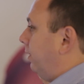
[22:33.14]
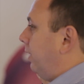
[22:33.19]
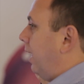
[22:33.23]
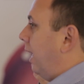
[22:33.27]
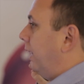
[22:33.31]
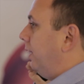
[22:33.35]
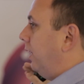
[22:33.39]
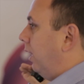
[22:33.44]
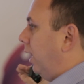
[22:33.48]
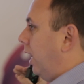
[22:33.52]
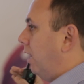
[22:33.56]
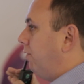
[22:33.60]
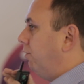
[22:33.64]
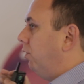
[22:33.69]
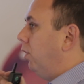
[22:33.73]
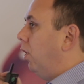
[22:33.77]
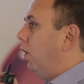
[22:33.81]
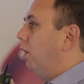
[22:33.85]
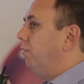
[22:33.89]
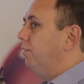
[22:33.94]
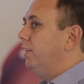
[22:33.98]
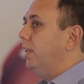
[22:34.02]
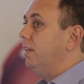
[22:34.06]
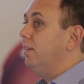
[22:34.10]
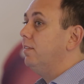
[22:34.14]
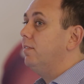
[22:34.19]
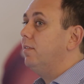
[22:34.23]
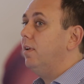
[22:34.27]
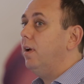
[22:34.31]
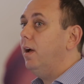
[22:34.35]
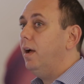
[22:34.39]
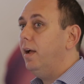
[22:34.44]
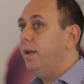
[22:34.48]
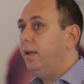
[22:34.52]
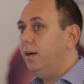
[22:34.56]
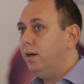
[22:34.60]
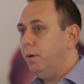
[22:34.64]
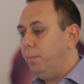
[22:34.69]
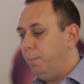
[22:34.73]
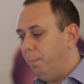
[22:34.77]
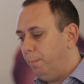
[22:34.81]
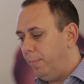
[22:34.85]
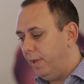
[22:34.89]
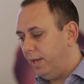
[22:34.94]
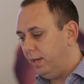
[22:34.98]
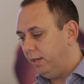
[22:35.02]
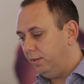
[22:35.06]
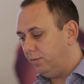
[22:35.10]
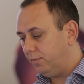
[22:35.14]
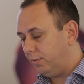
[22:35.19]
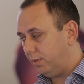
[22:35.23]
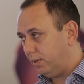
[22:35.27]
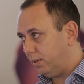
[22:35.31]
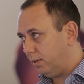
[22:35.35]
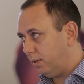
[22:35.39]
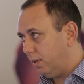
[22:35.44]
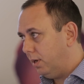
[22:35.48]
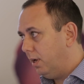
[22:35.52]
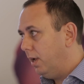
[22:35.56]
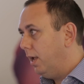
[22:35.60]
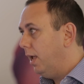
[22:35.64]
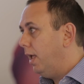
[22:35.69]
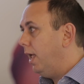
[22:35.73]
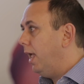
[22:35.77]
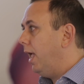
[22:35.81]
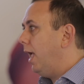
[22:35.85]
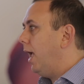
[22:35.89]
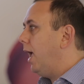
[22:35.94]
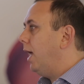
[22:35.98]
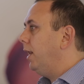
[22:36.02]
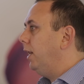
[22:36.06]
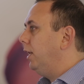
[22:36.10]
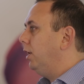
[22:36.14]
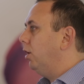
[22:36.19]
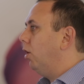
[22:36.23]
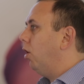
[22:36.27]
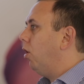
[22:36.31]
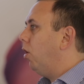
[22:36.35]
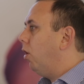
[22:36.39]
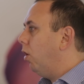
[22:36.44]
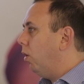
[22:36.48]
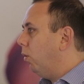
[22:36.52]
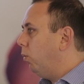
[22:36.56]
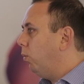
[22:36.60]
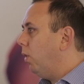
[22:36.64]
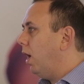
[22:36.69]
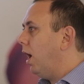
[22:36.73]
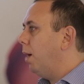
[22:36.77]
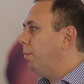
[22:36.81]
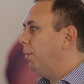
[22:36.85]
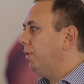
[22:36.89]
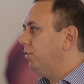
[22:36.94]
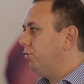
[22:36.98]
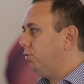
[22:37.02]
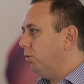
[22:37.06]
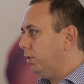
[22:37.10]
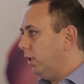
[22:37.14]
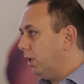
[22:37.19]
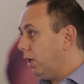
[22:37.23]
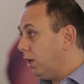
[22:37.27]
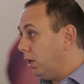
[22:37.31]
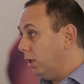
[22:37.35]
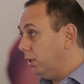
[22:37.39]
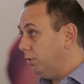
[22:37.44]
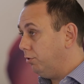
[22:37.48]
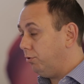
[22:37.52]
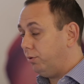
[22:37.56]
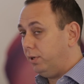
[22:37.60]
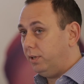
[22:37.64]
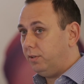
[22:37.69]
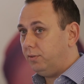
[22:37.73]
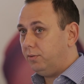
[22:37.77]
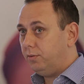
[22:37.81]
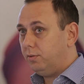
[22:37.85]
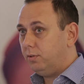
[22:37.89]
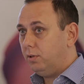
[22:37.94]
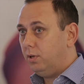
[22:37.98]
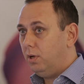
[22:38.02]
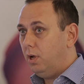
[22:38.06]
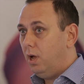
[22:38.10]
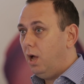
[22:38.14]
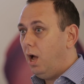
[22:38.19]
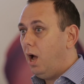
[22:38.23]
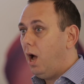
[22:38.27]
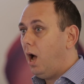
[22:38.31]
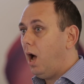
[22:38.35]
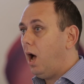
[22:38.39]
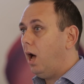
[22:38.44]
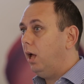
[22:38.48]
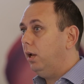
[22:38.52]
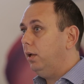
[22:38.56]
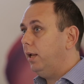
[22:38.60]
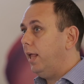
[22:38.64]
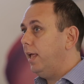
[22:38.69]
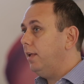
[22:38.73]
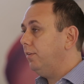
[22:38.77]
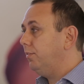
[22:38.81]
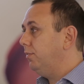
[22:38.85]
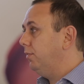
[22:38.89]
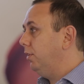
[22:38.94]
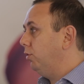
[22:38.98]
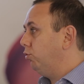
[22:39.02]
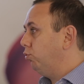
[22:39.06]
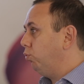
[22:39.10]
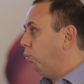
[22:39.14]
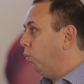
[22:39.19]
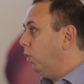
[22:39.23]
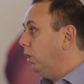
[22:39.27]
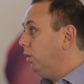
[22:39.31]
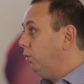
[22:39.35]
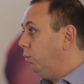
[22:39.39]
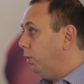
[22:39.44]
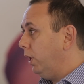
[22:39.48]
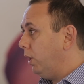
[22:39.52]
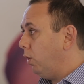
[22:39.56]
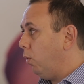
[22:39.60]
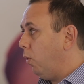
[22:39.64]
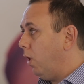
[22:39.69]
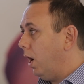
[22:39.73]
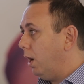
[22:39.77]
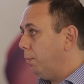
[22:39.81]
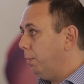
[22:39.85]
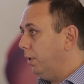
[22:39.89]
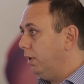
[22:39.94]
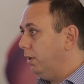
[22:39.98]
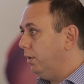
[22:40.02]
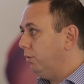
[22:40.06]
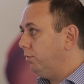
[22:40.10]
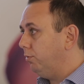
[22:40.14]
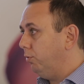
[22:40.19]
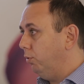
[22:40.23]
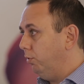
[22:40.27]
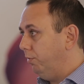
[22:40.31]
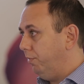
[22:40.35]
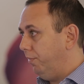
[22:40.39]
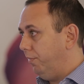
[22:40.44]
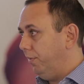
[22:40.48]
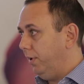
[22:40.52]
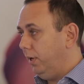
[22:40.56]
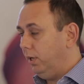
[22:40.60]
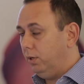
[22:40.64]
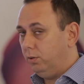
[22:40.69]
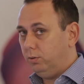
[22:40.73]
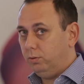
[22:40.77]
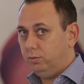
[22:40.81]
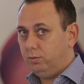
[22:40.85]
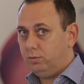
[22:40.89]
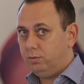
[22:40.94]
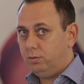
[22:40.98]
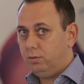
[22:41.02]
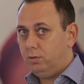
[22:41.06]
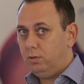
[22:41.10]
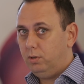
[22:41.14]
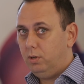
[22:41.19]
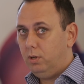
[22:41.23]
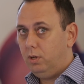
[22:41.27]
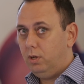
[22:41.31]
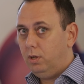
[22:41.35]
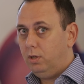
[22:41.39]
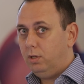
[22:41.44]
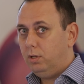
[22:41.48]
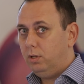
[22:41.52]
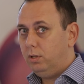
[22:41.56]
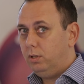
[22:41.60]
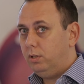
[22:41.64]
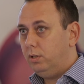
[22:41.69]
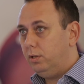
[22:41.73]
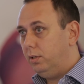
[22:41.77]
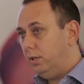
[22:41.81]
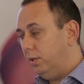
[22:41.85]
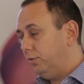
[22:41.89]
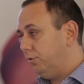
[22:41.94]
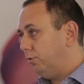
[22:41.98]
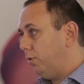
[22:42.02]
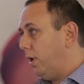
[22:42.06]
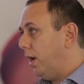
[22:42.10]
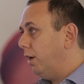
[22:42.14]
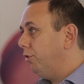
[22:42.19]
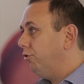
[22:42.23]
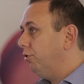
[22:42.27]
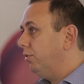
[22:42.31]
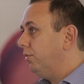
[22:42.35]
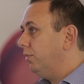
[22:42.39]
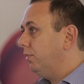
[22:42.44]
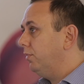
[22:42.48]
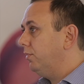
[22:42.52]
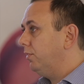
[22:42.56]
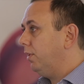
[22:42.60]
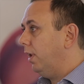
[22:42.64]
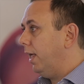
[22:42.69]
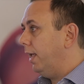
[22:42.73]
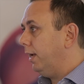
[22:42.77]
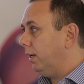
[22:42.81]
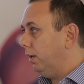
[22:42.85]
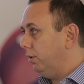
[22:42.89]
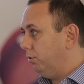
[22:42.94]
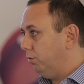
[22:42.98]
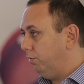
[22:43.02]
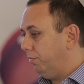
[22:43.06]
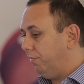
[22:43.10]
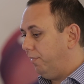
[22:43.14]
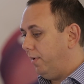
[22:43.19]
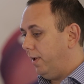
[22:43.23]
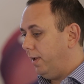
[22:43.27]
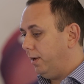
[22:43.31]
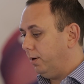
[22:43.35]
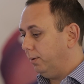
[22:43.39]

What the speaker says: at the level of the entire basin and in all Amazonian countries. Unless this one requirement is fulfilled, the strategy is likely to fail.